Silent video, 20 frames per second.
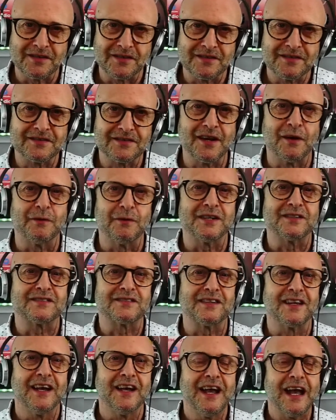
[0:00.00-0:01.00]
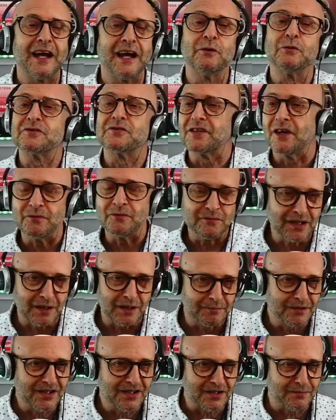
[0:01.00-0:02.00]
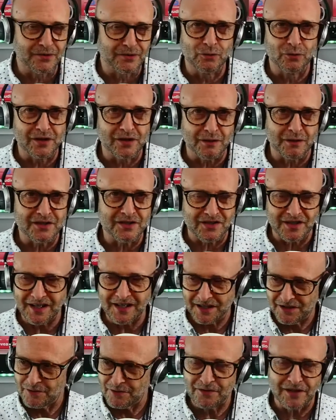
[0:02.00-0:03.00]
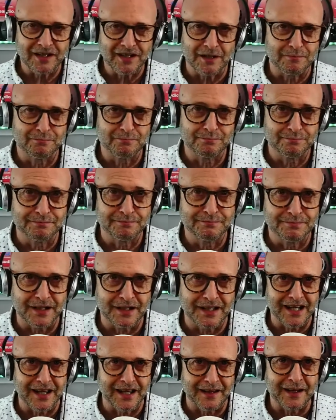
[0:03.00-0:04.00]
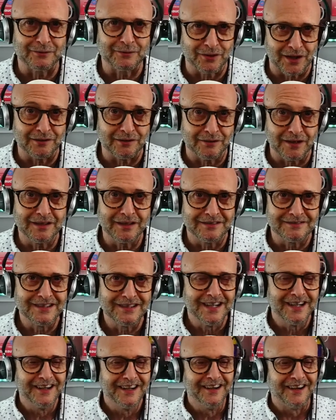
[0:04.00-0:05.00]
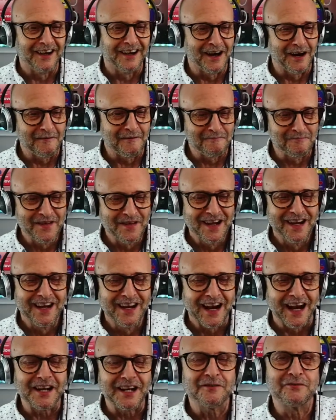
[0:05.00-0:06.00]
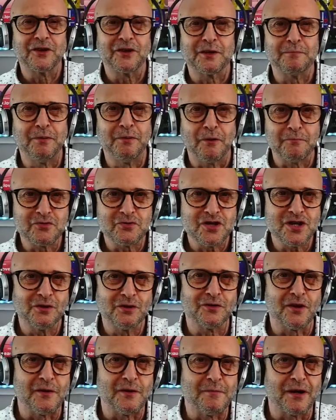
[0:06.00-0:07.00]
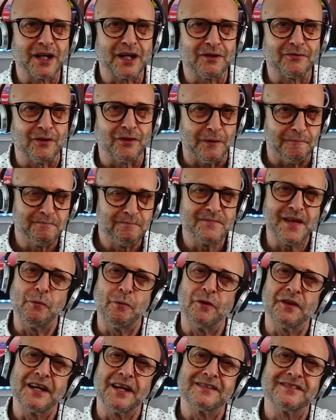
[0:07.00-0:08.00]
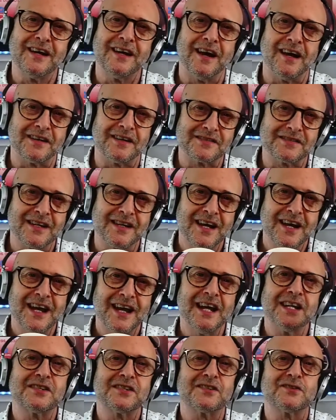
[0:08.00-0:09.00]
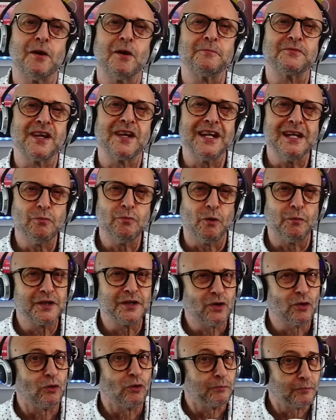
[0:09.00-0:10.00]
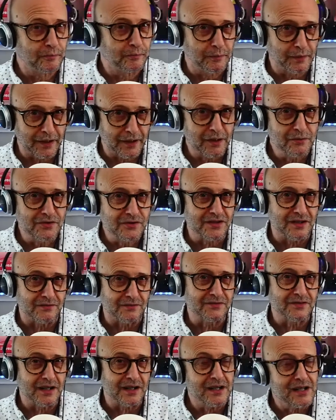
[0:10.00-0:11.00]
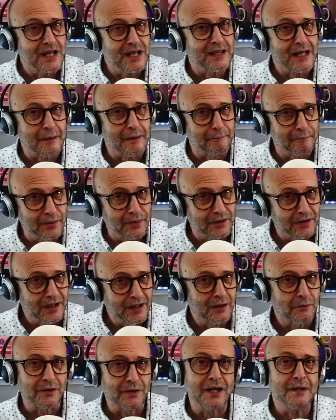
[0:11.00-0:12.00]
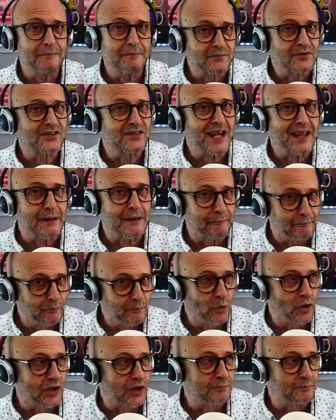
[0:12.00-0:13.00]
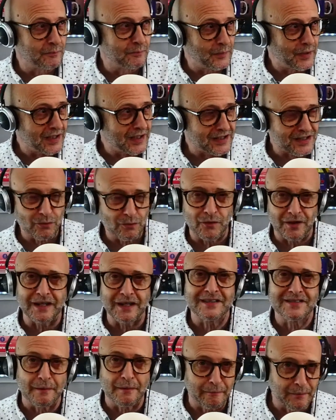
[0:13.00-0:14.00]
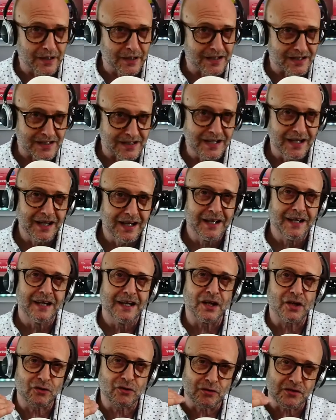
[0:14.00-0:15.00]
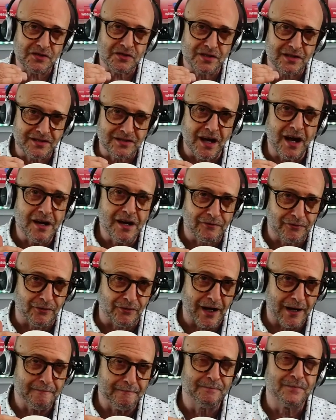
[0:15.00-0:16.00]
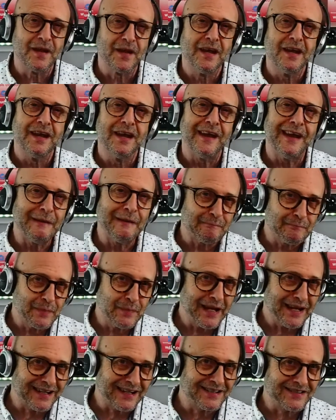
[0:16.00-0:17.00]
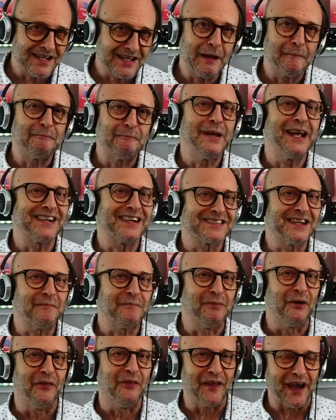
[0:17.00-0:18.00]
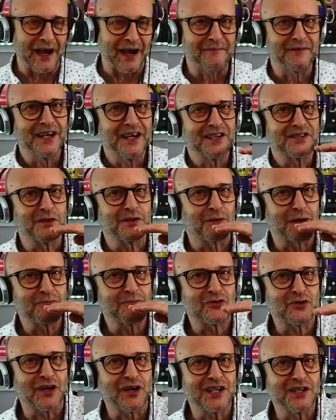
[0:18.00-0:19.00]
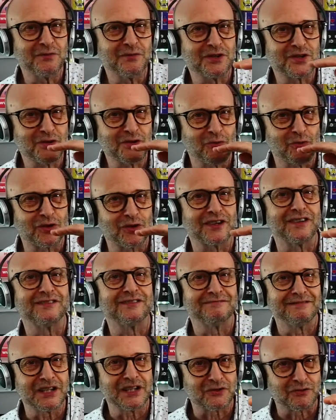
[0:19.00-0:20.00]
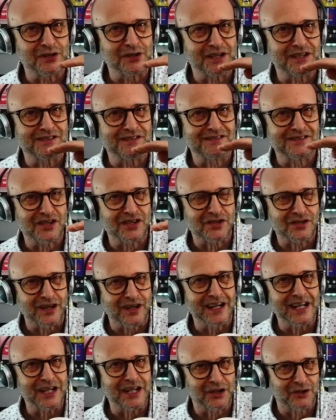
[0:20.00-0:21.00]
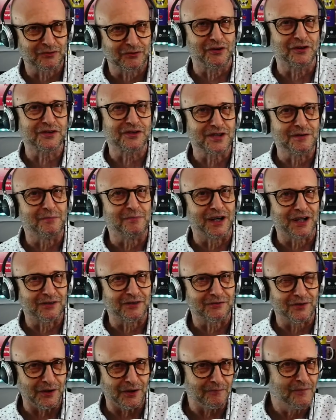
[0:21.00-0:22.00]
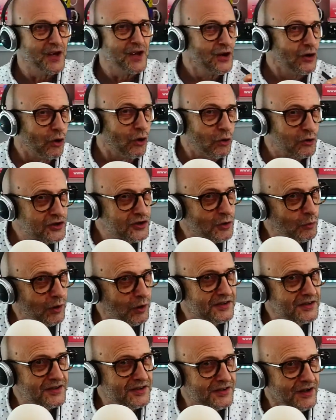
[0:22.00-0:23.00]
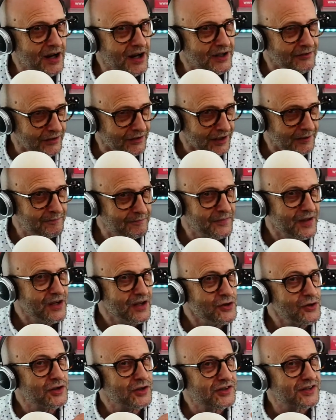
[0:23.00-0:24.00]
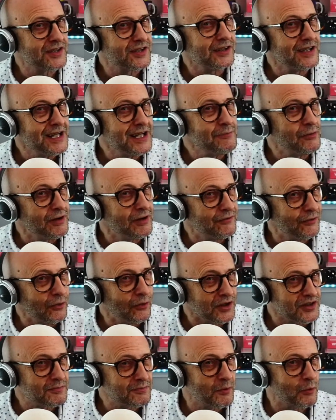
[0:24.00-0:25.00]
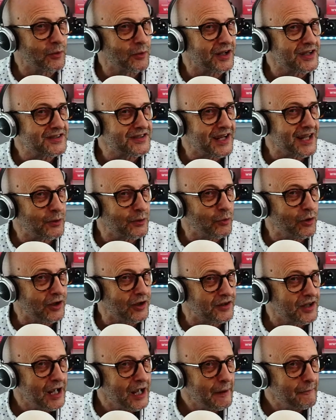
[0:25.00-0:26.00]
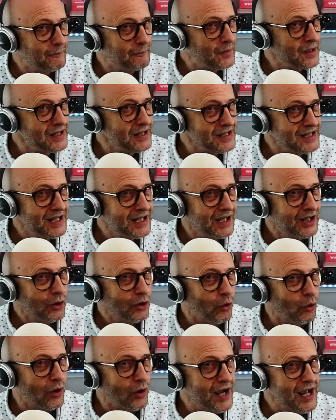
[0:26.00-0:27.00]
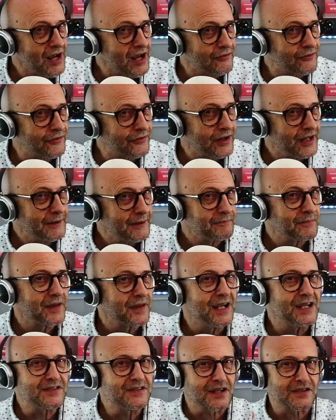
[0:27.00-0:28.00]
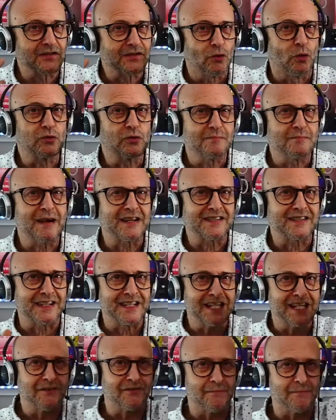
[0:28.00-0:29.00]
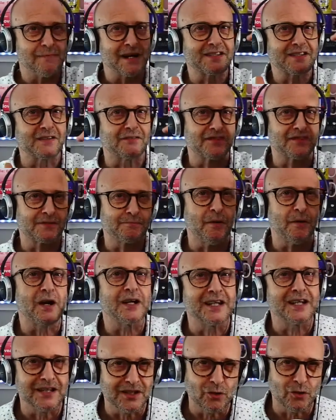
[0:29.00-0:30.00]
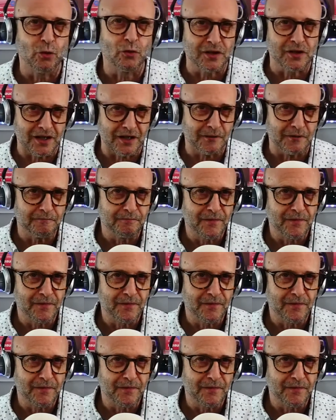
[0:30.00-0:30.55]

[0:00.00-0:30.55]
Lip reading: So and also, because I'm an audio engineer, you'd think I'd be able that right? And I've got a pop shield on the microphone. Now, what that does is stops any what we call plosives. And you hear that when I say the word P or the letter P across the diaphragm, it picks up on that. So what I'm trying to do is talk literally just slightly across the microphone or to one side of it. You can still hear my voice, but when I say the word P or F, it doesn't automatically give a massive spike in the audio.